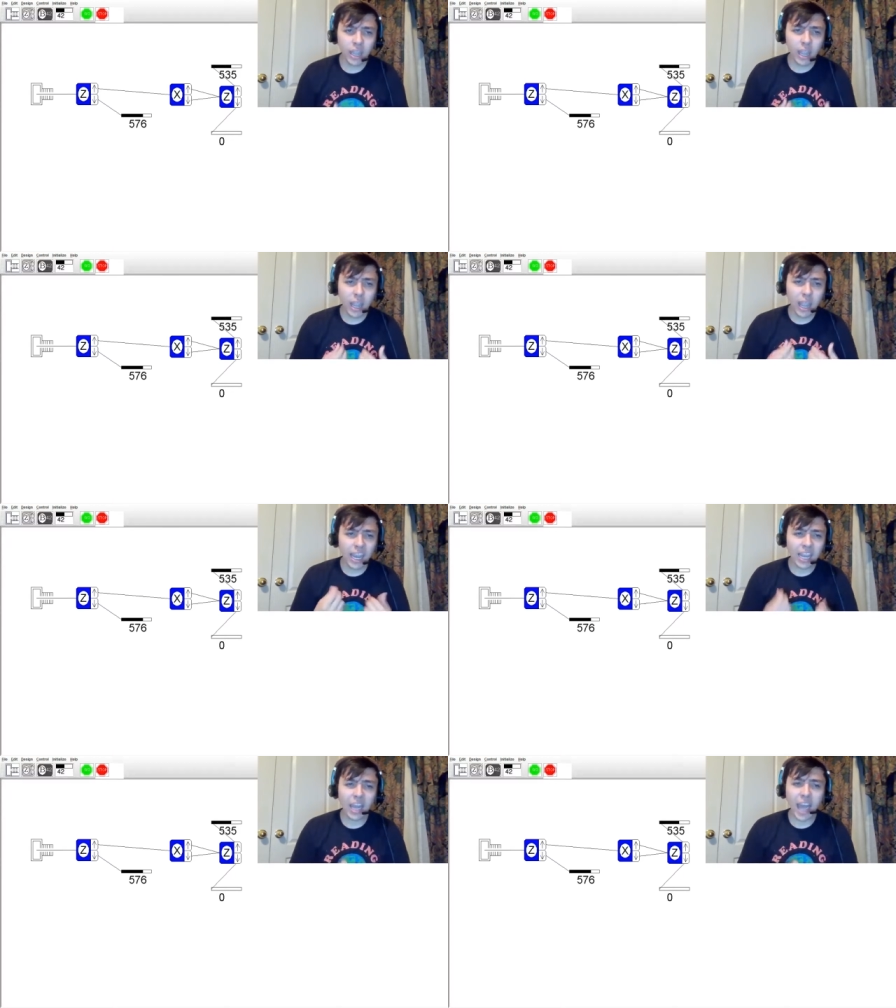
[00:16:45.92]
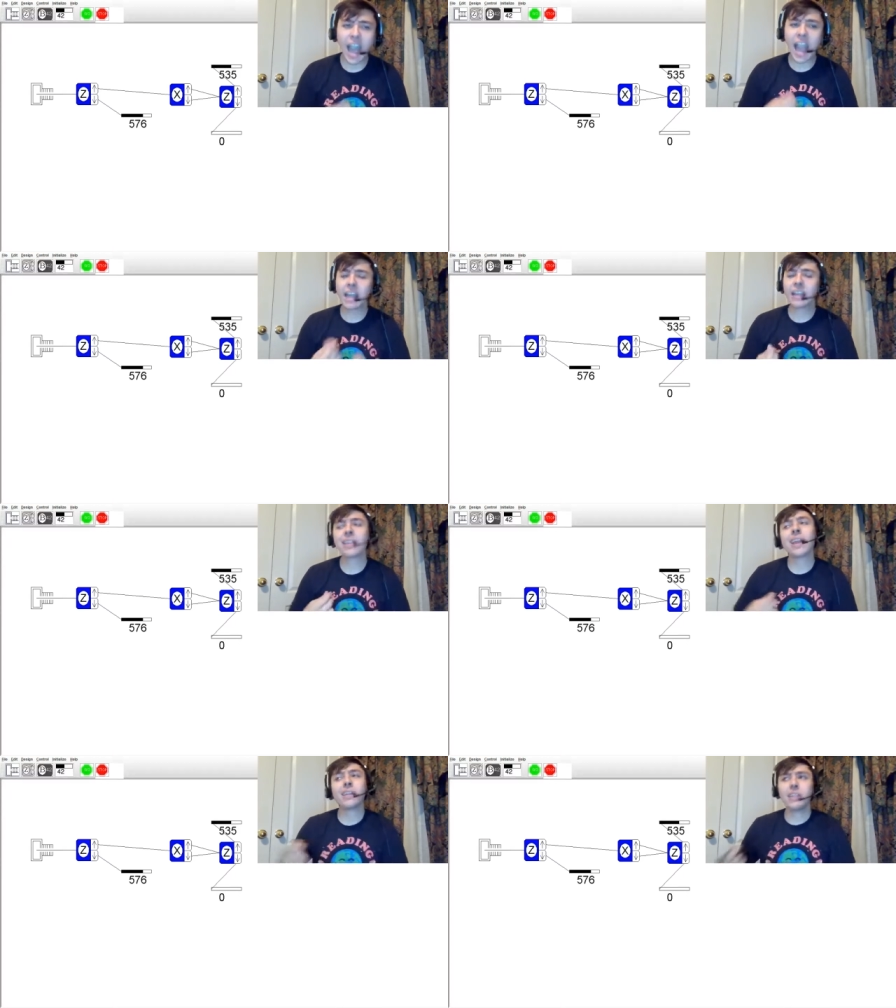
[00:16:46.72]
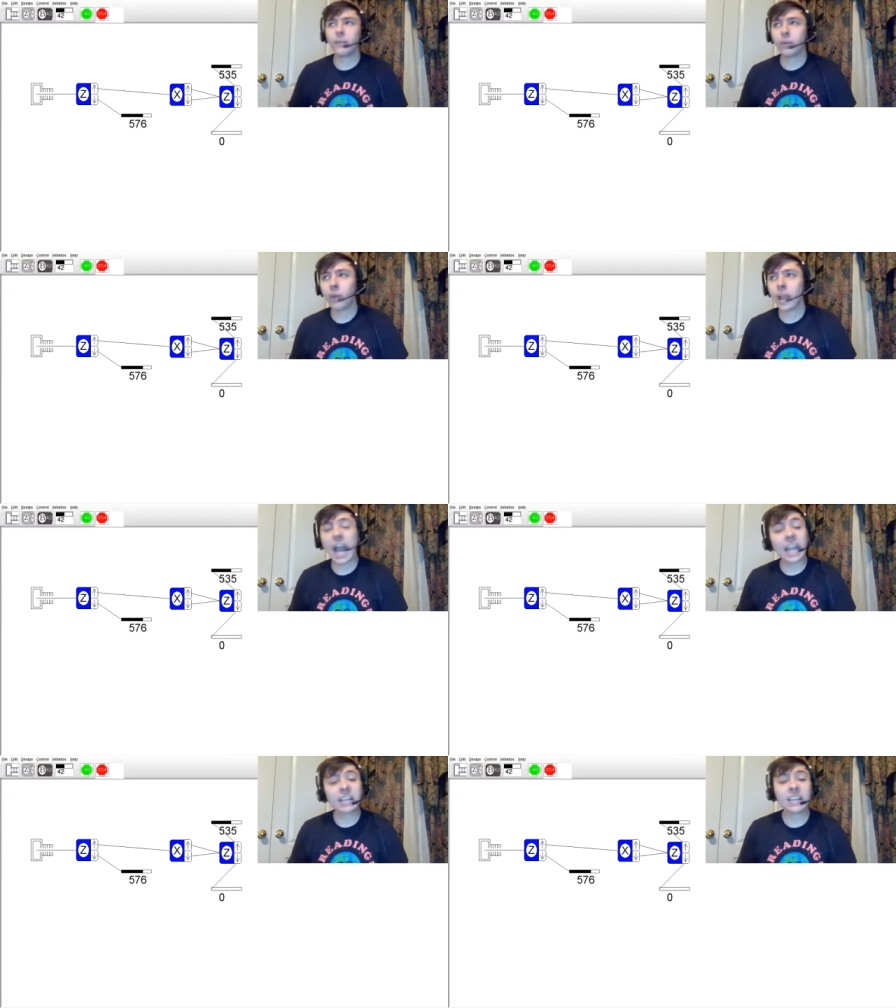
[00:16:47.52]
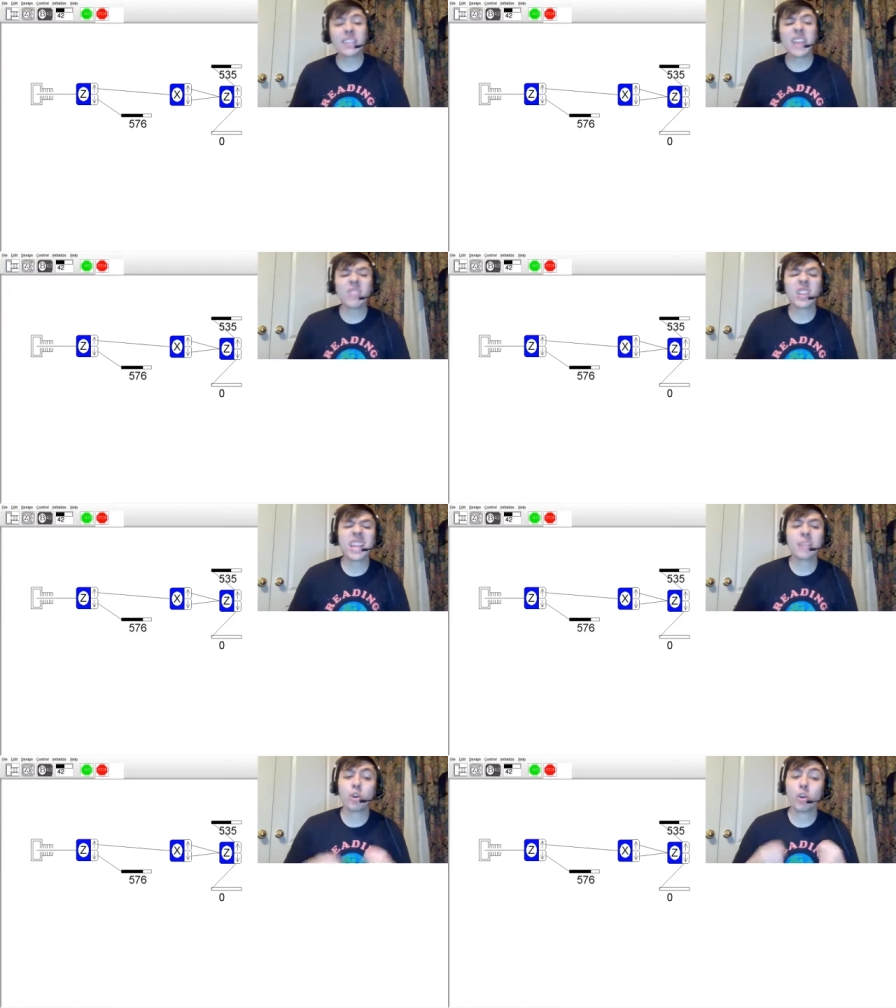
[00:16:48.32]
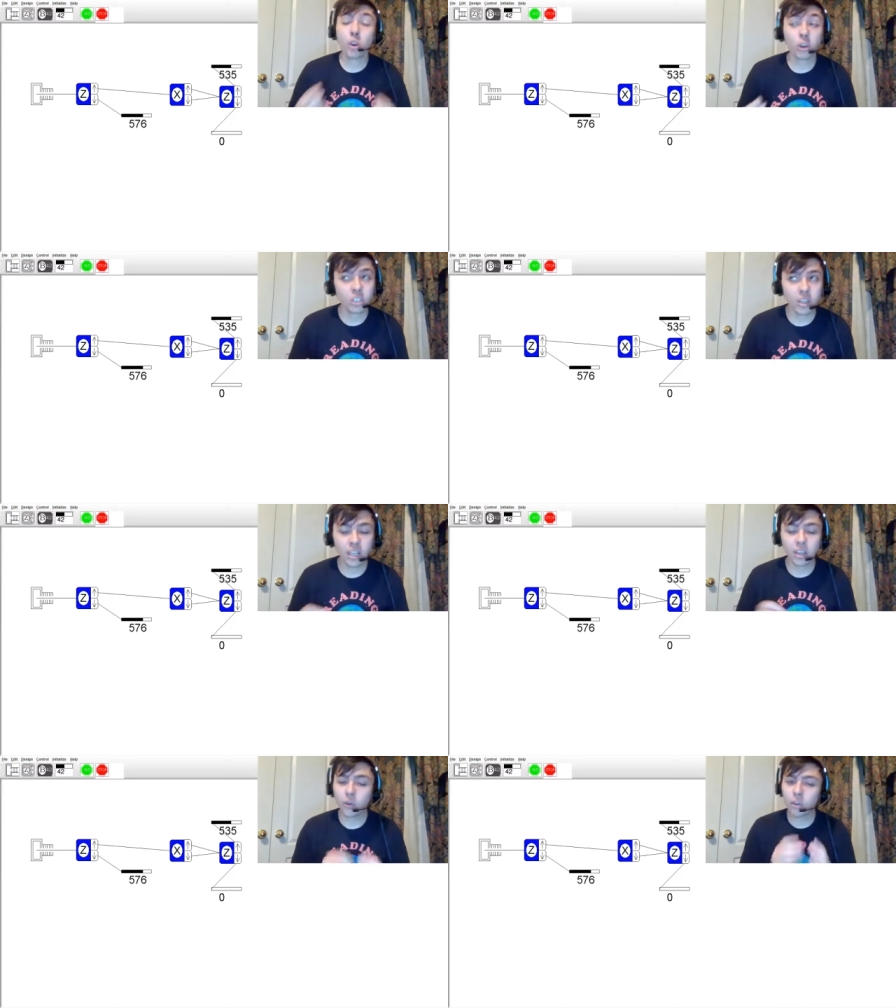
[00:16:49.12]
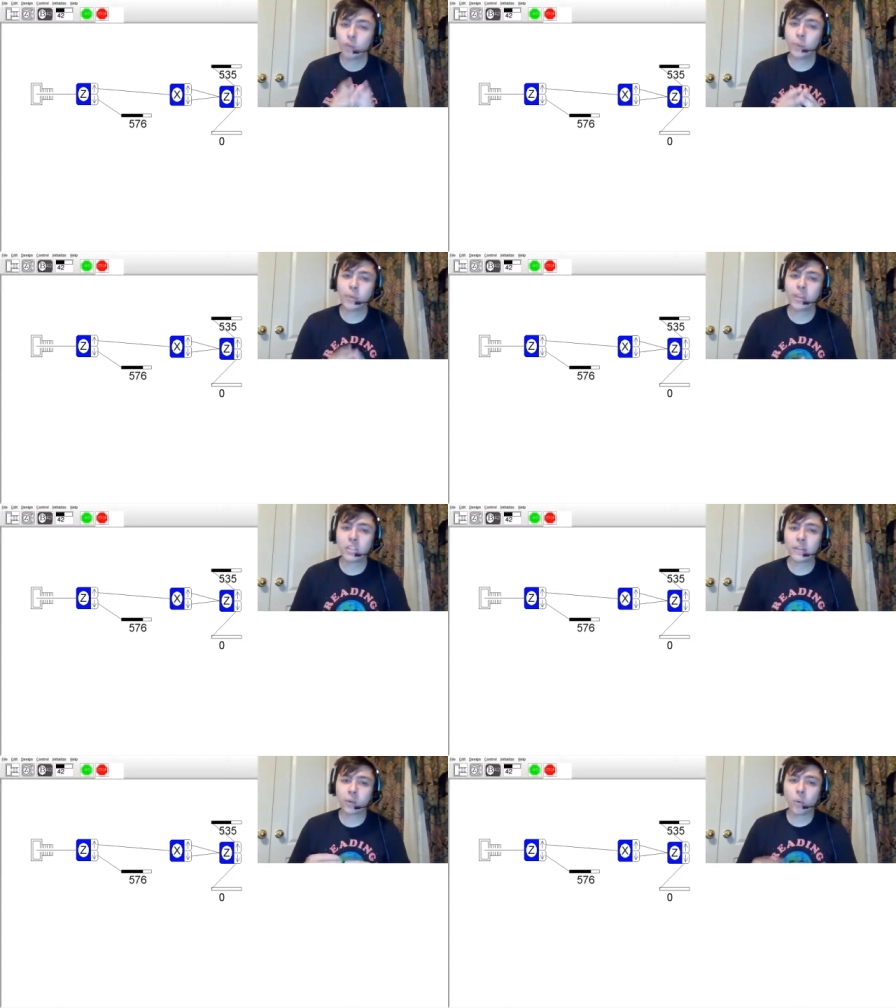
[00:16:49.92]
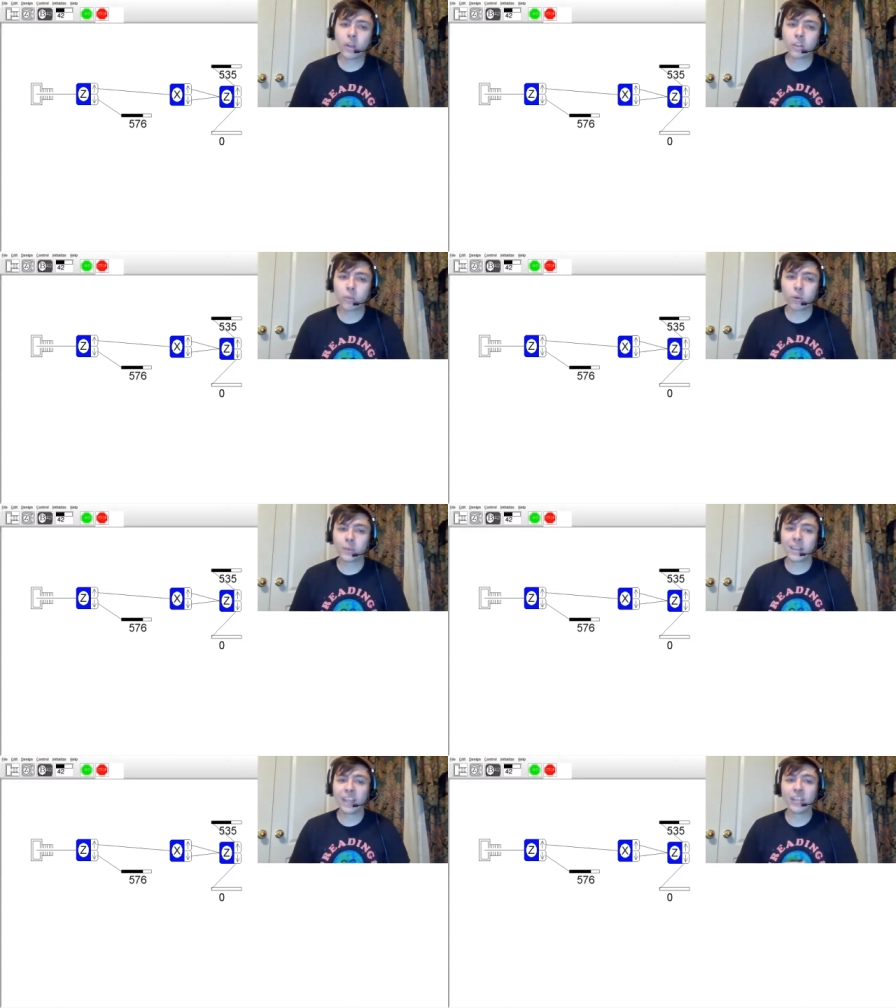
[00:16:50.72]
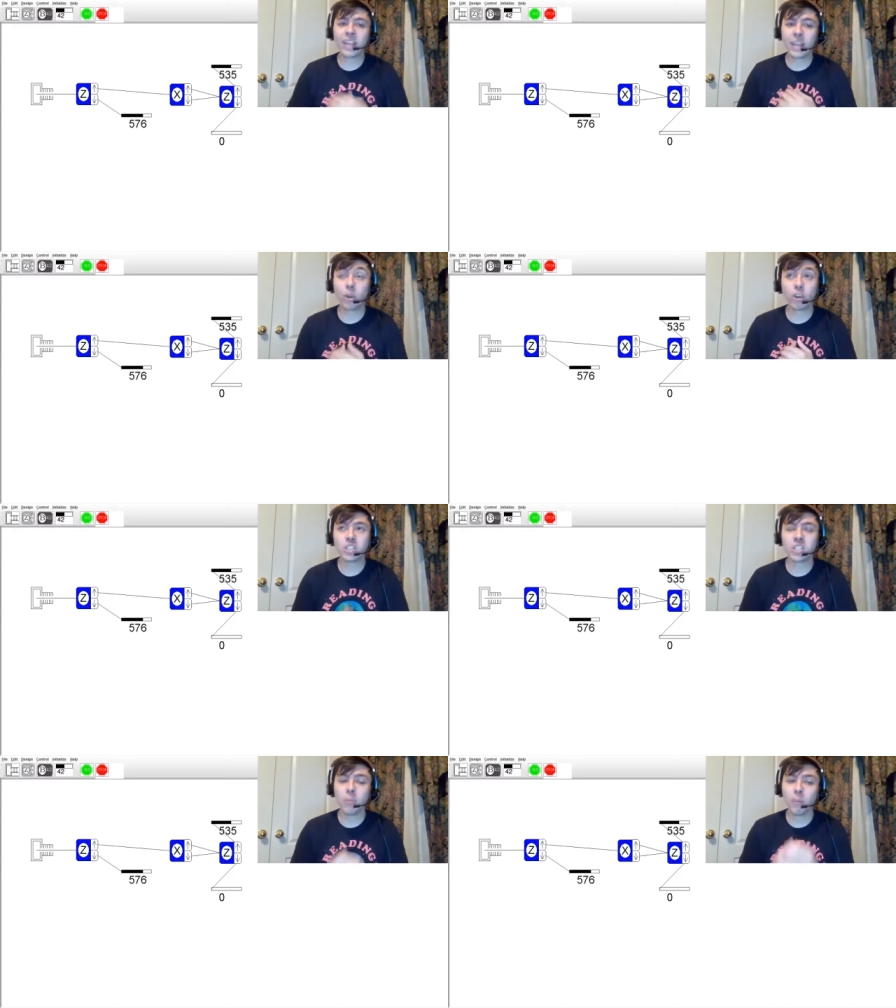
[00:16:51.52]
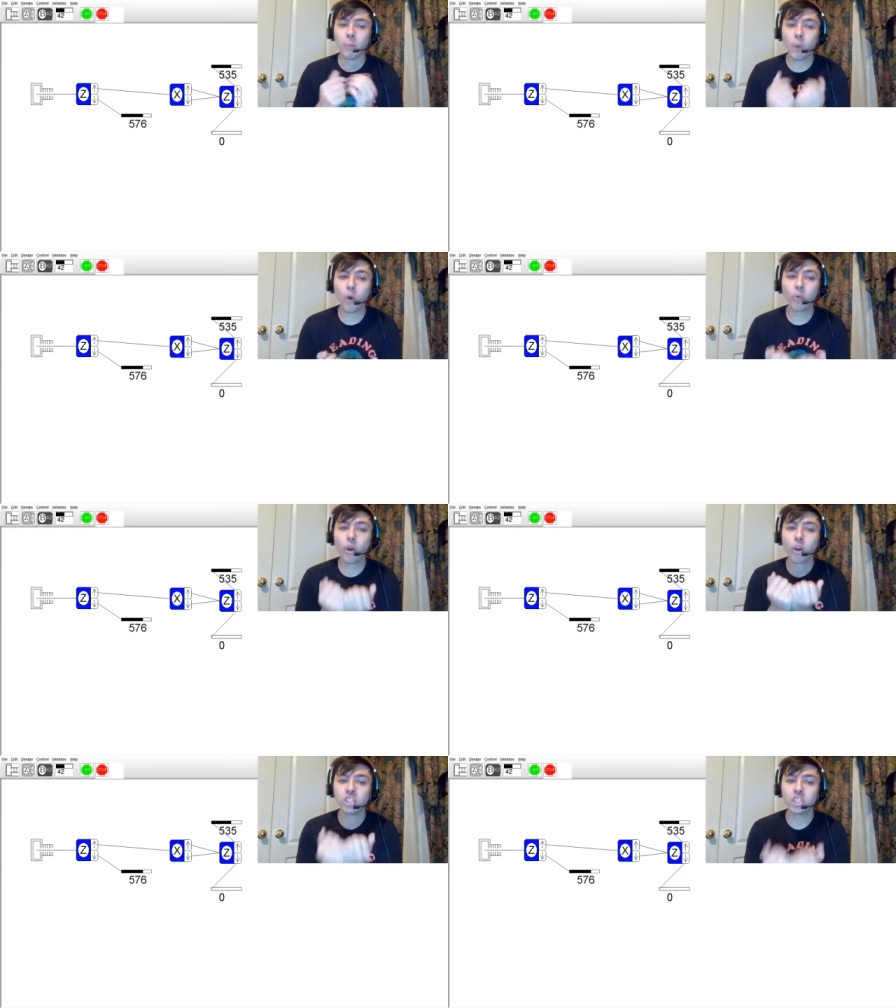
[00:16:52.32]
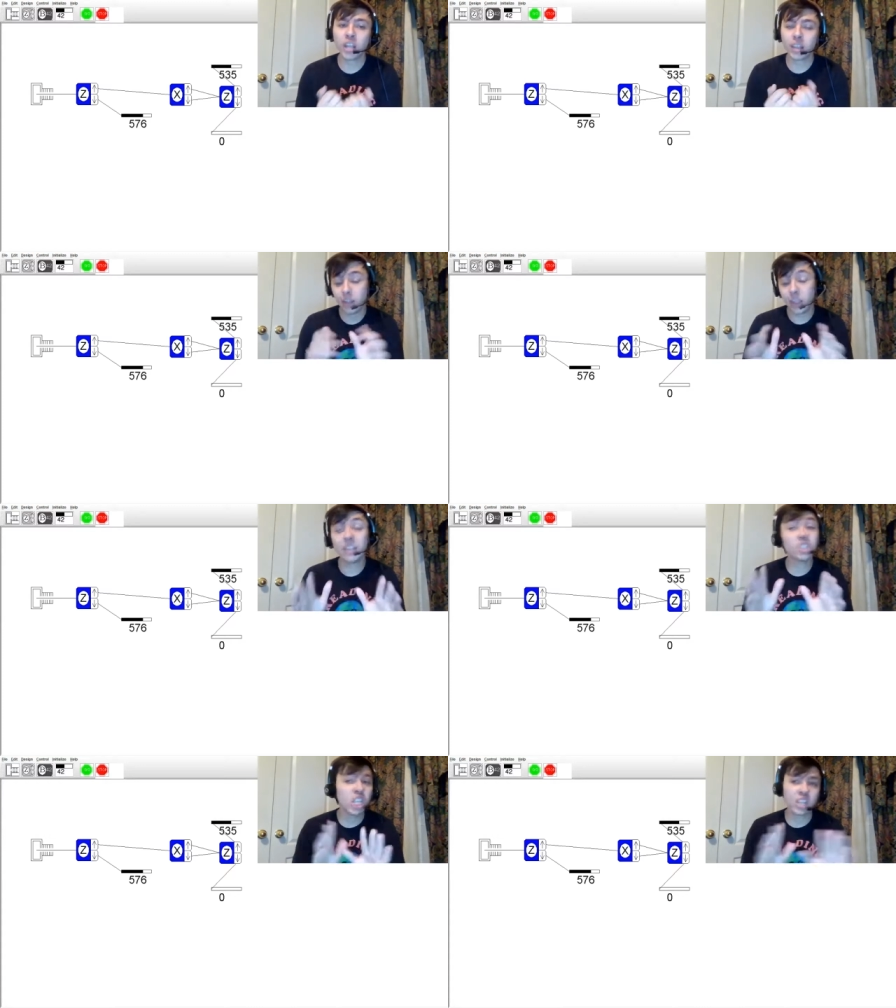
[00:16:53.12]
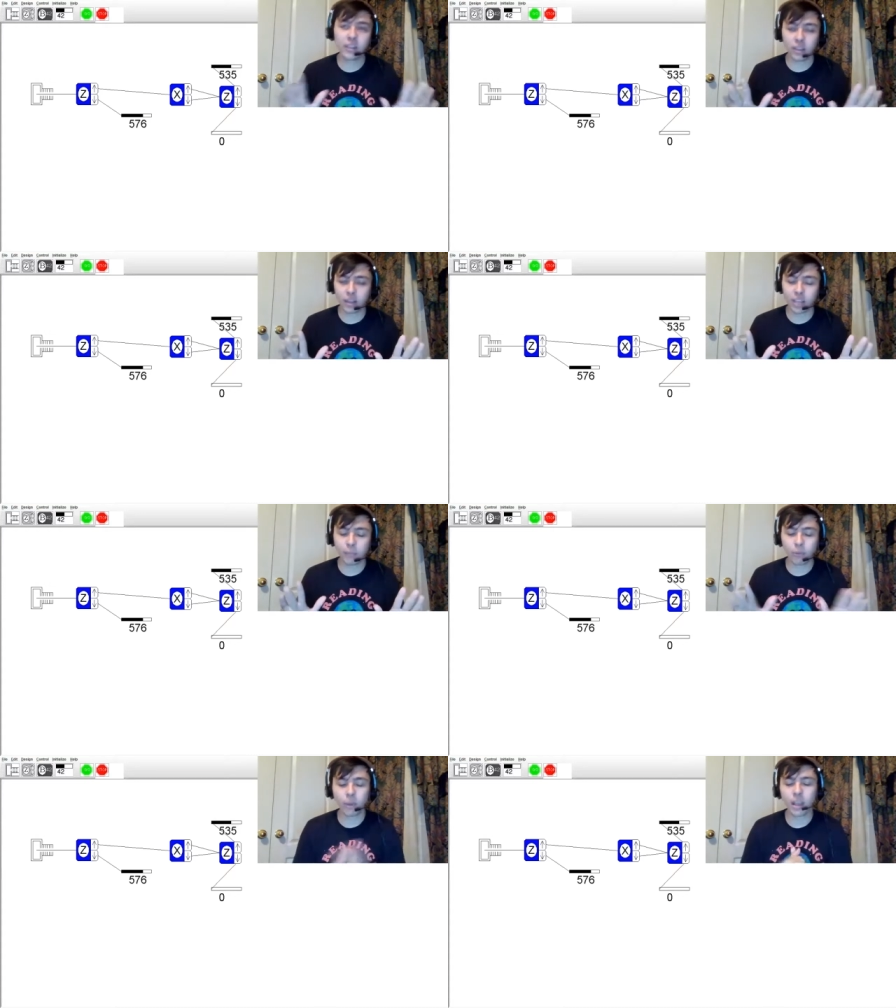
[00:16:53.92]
And I like to say in a different way. I like to say they have the same urgency. So a superposition in the quantum world means they have the same urgency. Both are just and in, just in this example, right?